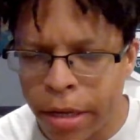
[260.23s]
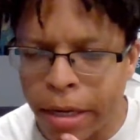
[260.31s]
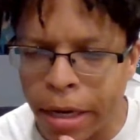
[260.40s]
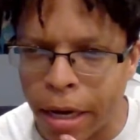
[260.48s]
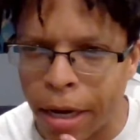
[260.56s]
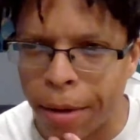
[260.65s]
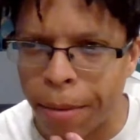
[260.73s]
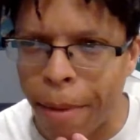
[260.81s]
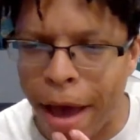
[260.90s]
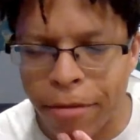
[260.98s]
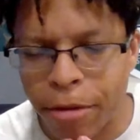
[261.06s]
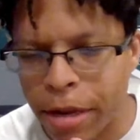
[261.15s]
Um,
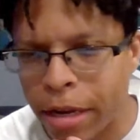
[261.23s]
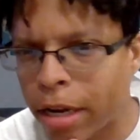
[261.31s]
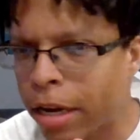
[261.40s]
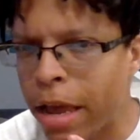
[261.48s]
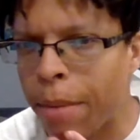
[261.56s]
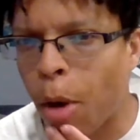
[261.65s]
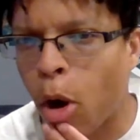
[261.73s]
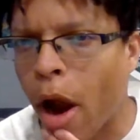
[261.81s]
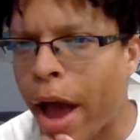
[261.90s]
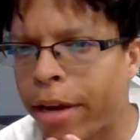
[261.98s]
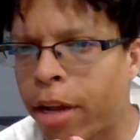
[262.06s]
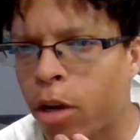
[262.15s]
after getting an
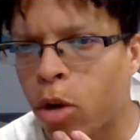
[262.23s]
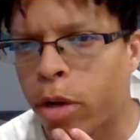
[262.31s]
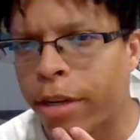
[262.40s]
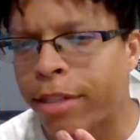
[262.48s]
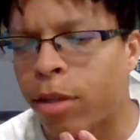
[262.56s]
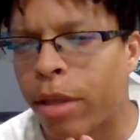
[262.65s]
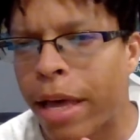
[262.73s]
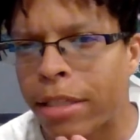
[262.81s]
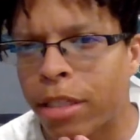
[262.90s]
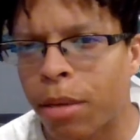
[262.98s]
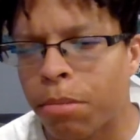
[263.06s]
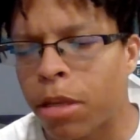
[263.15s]
MRI done on it. So that's
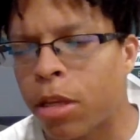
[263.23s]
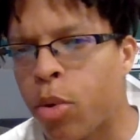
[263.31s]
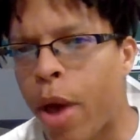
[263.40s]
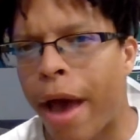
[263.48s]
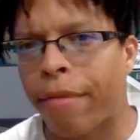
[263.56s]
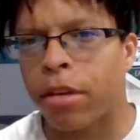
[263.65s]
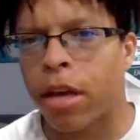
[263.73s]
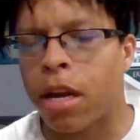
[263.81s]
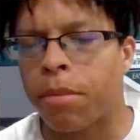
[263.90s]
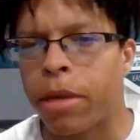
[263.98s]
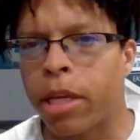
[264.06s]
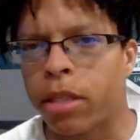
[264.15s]
something you have to kind
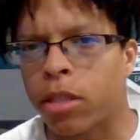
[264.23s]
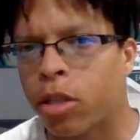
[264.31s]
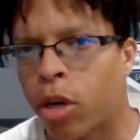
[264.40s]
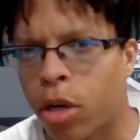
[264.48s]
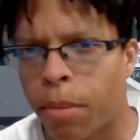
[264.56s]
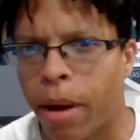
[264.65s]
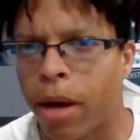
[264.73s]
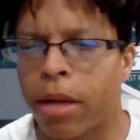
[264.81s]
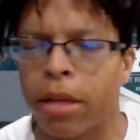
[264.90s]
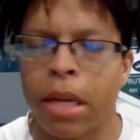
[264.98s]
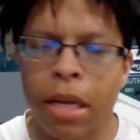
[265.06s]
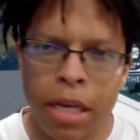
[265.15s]
of be concerned about
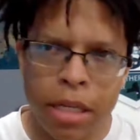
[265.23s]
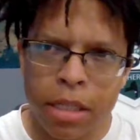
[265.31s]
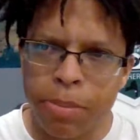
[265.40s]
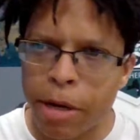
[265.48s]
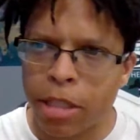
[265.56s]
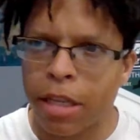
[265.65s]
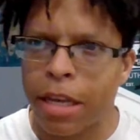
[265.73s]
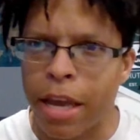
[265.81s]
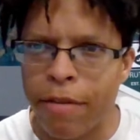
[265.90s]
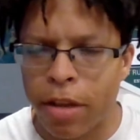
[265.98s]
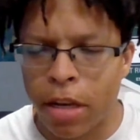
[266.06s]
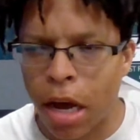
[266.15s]
it, especially
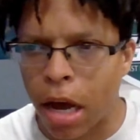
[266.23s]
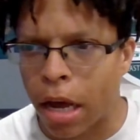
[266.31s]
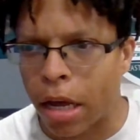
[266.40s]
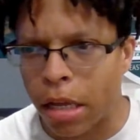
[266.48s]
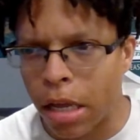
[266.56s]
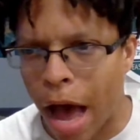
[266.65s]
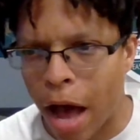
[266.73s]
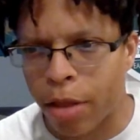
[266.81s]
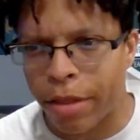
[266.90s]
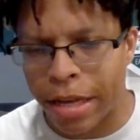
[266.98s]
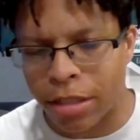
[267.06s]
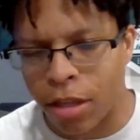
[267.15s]
given uh, how
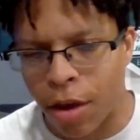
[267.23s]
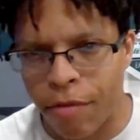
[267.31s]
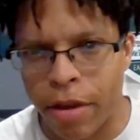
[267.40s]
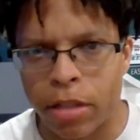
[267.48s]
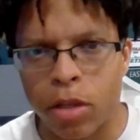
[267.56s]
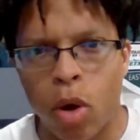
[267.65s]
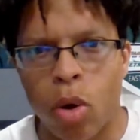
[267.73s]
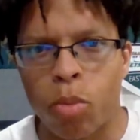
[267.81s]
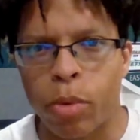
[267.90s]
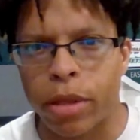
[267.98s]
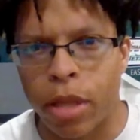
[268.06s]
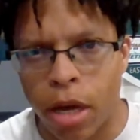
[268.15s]
that stuff hits home
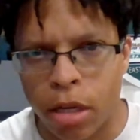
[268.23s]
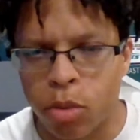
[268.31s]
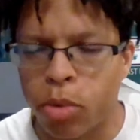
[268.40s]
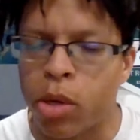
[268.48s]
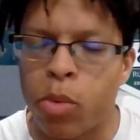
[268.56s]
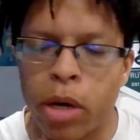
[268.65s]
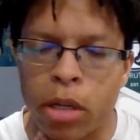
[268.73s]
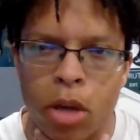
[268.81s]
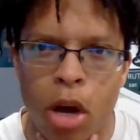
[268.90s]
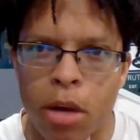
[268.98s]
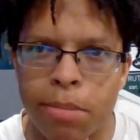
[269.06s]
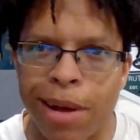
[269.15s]
with us when you want to
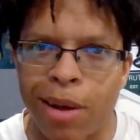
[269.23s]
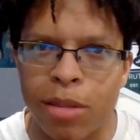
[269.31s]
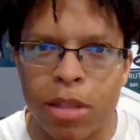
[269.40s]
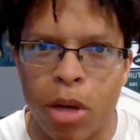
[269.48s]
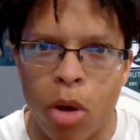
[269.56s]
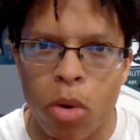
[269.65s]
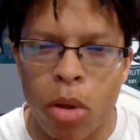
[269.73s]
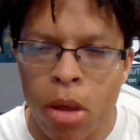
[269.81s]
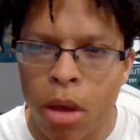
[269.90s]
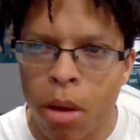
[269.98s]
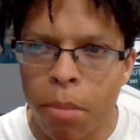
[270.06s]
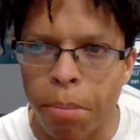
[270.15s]
talk about, you know,
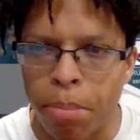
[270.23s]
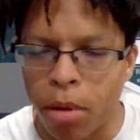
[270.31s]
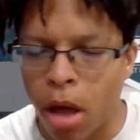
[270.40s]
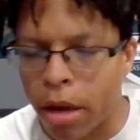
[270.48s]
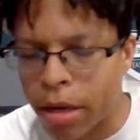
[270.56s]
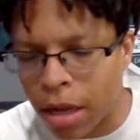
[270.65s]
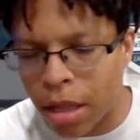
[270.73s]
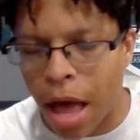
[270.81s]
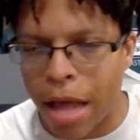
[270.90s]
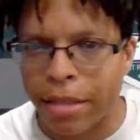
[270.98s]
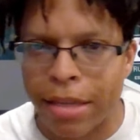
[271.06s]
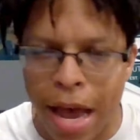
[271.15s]
blood
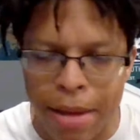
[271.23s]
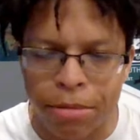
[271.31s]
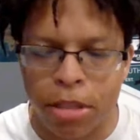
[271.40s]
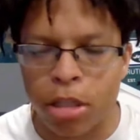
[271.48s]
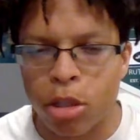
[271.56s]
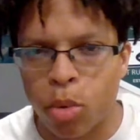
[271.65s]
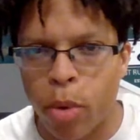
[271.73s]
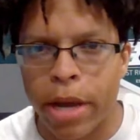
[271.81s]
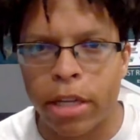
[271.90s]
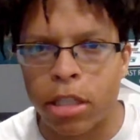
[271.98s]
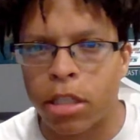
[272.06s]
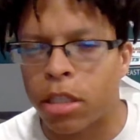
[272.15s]
clot type
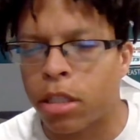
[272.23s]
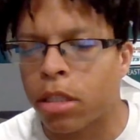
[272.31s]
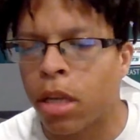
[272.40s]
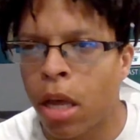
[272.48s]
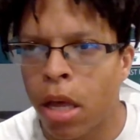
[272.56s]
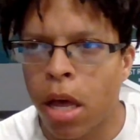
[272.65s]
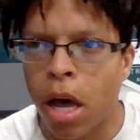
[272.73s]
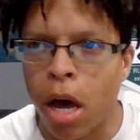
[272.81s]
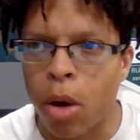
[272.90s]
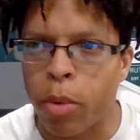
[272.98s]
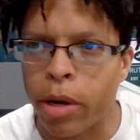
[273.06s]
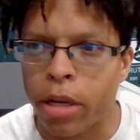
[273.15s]
situations
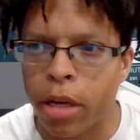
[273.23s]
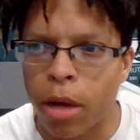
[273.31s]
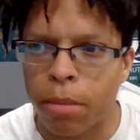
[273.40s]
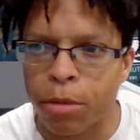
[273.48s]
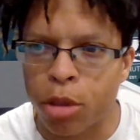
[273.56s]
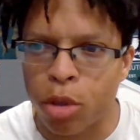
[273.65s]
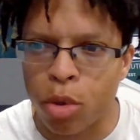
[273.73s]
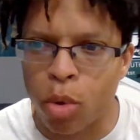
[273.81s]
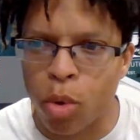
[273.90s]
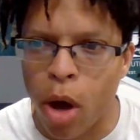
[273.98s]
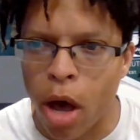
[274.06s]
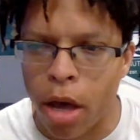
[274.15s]
uh, when it comes
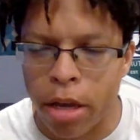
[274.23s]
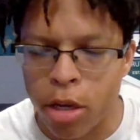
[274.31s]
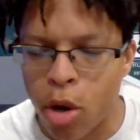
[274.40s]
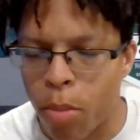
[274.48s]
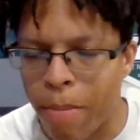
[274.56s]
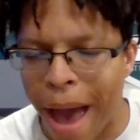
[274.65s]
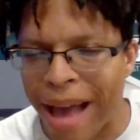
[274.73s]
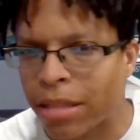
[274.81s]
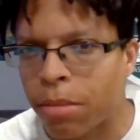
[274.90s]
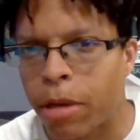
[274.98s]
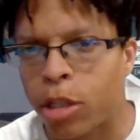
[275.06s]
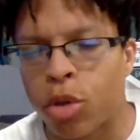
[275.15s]
to uh, you know Max
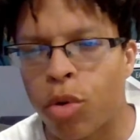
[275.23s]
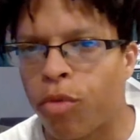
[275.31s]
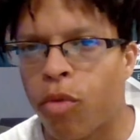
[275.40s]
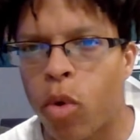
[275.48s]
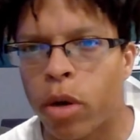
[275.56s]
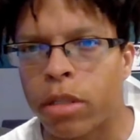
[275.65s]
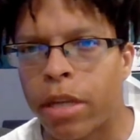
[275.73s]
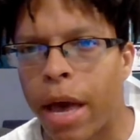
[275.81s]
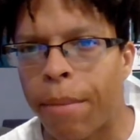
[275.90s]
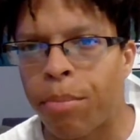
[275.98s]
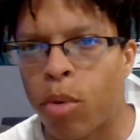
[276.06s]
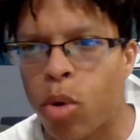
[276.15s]
Mitchell, for
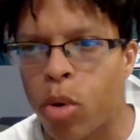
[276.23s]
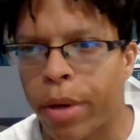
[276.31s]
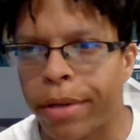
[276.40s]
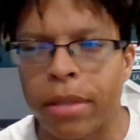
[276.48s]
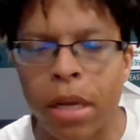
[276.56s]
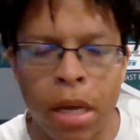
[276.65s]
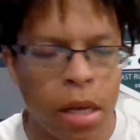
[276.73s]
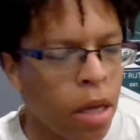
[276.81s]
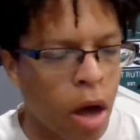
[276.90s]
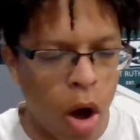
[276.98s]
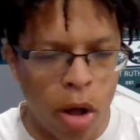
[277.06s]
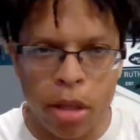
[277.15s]
example, and
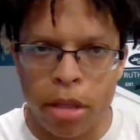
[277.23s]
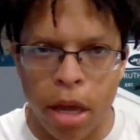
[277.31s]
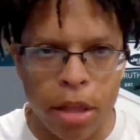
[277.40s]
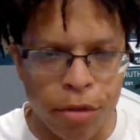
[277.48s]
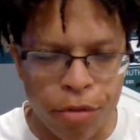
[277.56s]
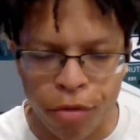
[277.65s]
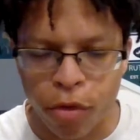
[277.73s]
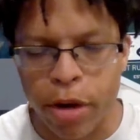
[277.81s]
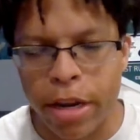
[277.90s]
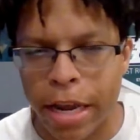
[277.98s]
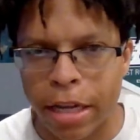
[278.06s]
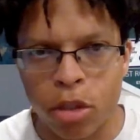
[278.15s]
all of the other
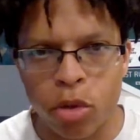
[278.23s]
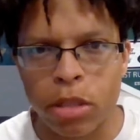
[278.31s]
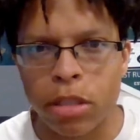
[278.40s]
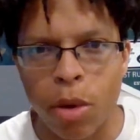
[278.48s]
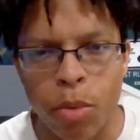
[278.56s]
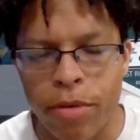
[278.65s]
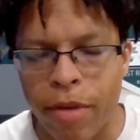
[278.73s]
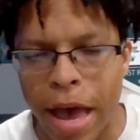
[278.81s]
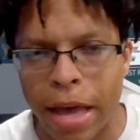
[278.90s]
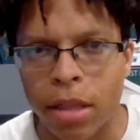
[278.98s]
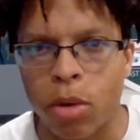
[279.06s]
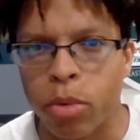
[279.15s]
freak injuries that we've
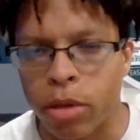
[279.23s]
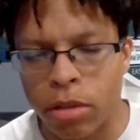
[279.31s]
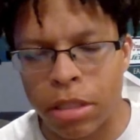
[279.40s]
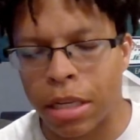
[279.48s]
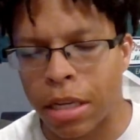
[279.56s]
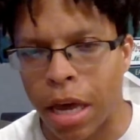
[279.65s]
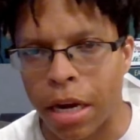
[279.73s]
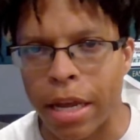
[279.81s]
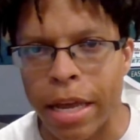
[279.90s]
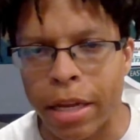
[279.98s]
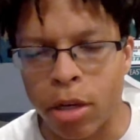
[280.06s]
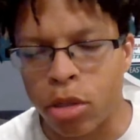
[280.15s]
had that we've seen kind of
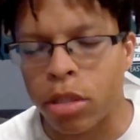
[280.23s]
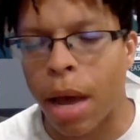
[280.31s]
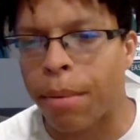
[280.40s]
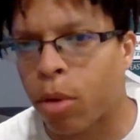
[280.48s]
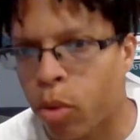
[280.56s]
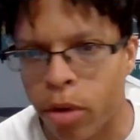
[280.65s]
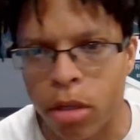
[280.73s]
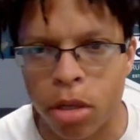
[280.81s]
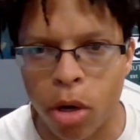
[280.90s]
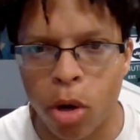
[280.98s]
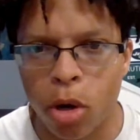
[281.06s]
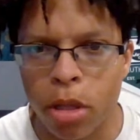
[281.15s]
end their style careers
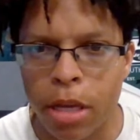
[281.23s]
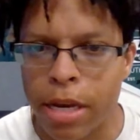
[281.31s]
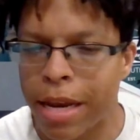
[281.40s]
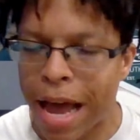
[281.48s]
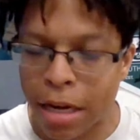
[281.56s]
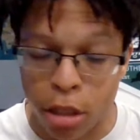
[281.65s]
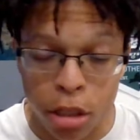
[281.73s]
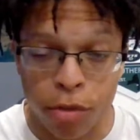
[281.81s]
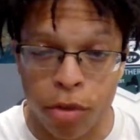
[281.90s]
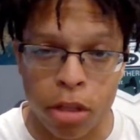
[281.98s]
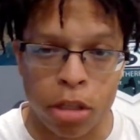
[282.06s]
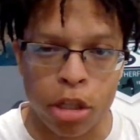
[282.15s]
early, not just
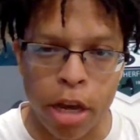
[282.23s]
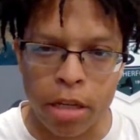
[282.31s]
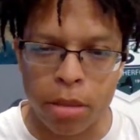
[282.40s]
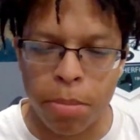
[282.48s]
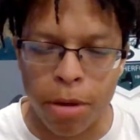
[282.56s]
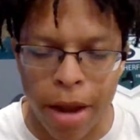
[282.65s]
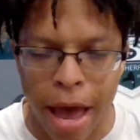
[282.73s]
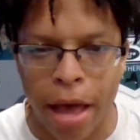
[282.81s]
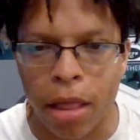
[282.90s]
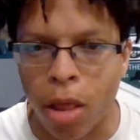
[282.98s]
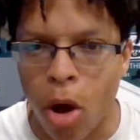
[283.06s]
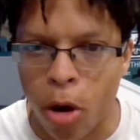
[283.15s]
for the Jets but
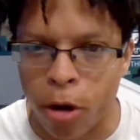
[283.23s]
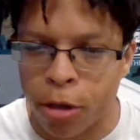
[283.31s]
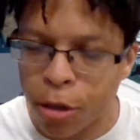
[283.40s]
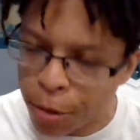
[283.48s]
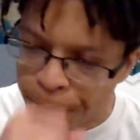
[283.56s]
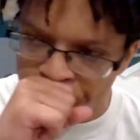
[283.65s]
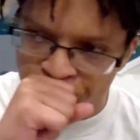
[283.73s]
at large.